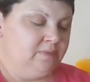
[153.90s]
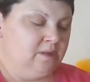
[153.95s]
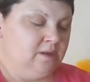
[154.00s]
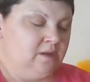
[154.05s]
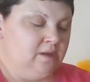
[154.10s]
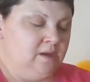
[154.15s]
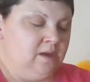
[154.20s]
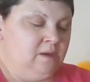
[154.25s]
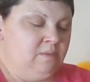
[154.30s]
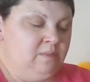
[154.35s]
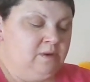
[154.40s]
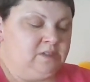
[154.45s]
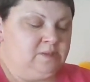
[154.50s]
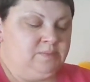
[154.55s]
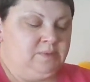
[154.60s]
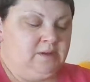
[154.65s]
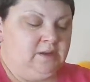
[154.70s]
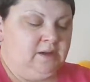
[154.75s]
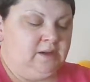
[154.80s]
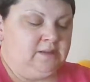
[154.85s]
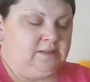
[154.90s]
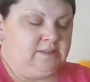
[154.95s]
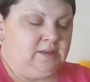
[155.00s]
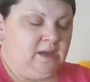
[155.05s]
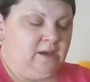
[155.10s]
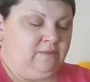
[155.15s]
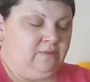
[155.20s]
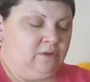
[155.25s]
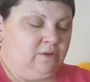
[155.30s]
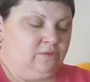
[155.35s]
It must be nice to
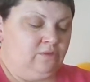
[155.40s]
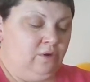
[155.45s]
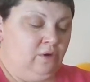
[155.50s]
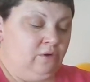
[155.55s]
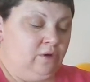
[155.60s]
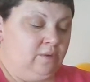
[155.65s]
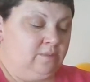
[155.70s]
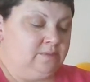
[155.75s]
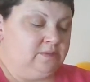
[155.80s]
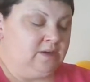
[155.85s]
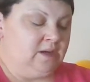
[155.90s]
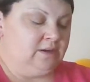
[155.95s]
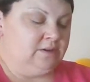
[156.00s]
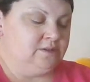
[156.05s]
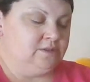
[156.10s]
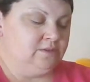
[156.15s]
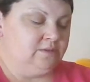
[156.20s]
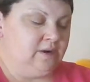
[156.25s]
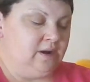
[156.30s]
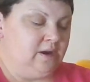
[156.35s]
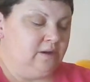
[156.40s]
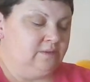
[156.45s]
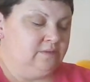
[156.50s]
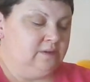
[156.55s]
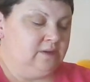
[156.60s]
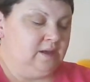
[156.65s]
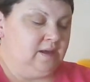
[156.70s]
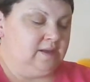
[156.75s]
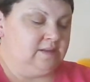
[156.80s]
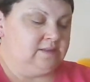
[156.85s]
have a grown-up dolls
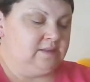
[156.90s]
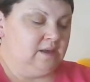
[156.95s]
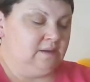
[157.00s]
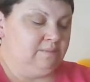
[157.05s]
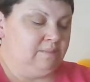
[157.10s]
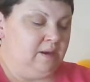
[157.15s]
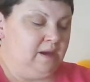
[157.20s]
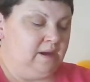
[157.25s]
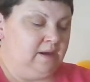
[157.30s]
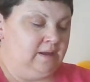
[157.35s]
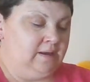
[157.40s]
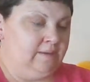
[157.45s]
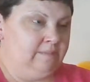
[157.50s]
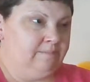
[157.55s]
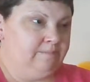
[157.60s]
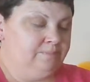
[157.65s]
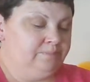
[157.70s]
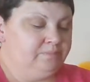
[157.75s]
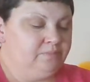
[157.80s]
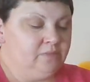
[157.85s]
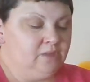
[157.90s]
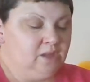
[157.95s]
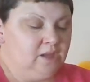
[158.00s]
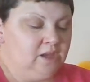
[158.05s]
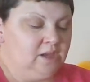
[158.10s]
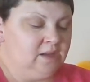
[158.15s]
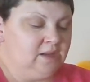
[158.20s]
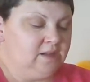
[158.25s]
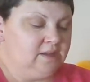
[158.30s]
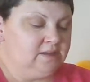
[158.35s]
around, said Penny.
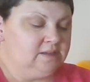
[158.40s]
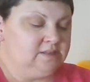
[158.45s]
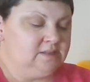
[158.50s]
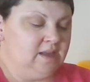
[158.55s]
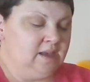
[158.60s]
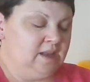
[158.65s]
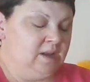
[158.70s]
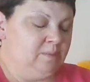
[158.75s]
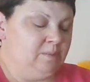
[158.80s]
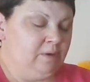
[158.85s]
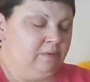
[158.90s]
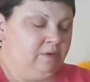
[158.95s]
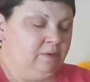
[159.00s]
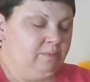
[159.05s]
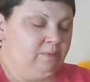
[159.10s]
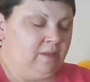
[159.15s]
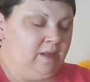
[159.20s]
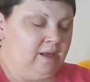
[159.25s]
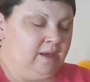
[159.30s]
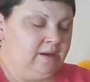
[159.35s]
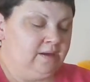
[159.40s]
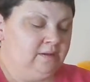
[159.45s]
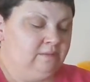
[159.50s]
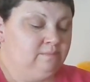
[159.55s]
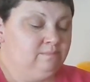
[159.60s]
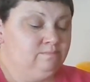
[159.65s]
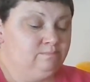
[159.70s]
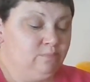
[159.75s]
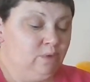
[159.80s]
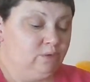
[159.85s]
It is, Annabelle replied,
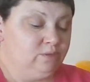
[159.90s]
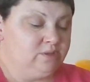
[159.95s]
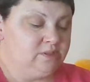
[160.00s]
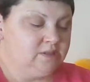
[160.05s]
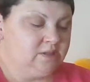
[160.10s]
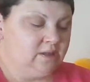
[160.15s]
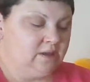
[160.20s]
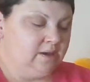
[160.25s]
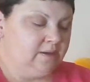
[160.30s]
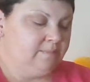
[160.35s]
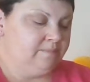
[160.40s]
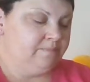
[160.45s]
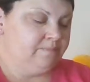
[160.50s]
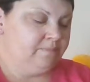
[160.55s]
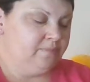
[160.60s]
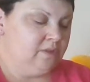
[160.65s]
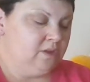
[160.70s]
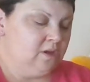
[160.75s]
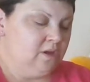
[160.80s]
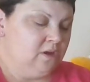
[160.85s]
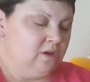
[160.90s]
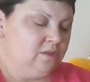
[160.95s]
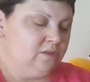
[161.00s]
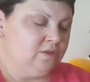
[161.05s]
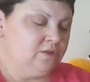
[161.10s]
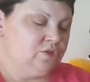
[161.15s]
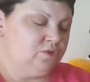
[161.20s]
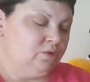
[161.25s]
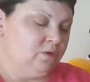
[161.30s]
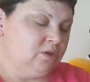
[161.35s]
mostly.
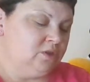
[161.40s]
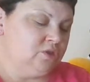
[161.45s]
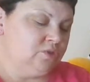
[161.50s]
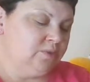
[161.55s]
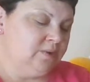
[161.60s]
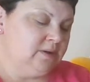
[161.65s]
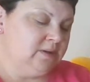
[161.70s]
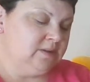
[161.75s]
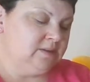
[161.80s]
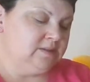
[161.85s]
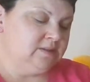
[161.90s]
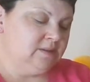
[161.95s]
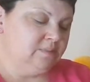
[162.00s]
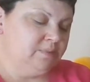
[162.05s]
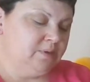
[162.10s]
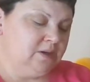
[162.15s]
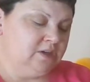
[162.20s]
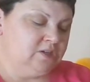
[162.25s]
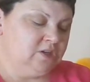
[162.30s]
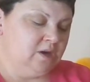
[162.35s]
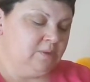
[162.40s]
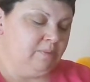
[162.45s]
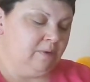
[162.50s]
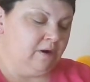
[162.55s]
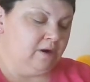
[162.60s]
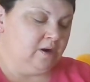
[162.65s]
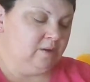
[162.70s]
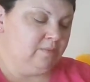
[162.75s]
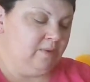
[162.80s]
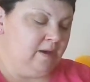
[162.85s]
The Troll Twins, the PJ
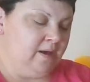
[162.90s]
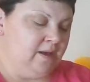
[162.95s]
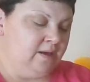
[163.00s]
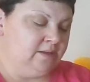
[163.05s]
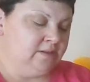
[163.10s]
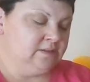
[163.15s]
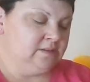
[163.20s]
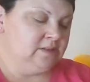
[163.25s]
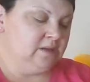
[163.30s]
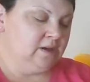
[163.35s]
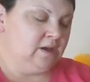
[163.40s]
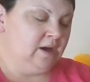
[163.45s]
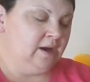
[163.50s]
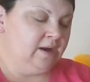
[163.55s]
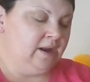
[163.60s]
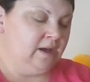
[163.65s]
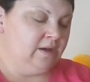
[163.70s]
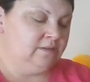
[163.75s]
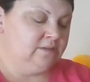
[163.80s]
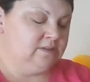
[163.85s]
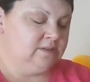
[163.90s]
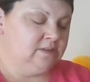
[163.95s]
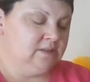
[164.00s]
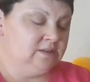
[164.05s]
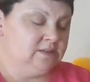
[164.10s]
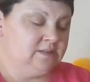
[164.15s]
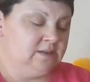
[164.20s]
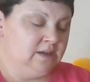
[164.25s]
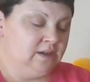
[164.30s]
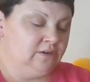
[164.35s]
Party Pals, the Cutouts, the
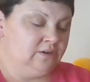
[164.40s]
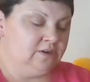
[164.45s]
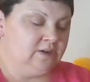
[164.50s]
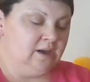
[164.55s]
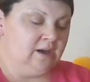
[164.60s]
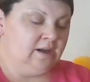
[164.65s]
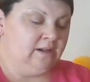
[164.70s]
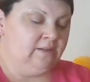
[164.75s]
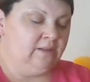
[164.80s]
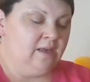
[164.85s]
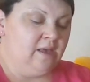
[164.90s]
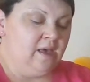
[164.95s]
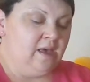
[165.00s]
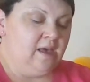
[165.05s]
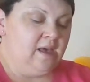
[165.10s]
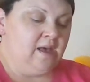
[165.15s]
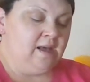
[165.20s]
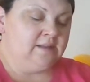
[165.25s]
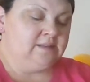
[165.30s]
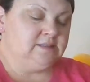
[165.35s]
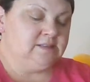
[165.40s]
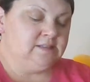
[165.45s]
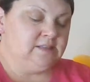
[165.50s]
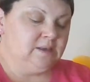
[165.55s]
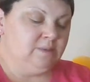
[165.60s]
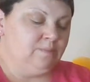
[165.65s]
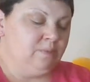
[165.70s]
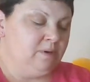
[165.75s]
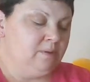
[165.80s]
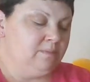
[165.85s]
Sander Doll, and
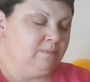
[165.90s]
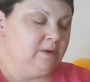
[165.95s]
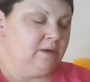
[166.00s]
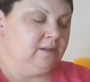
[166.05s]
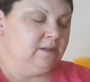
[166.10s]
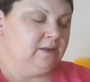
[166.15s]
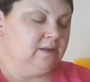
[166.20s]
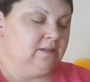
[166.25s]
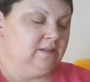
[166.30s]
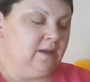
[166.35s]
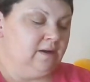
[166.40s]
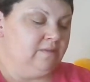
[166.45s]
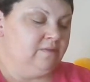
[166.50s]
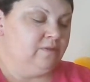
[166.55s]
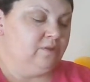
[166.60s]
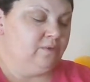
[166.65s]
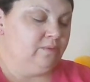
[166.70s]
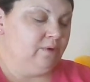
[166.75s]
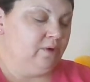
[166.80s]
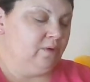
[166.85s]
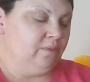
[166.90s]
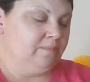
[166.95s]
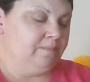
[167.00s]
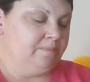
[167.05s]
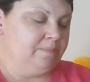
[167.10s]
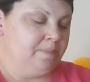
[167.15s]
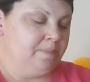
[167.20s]
Sleeping Billy left the room.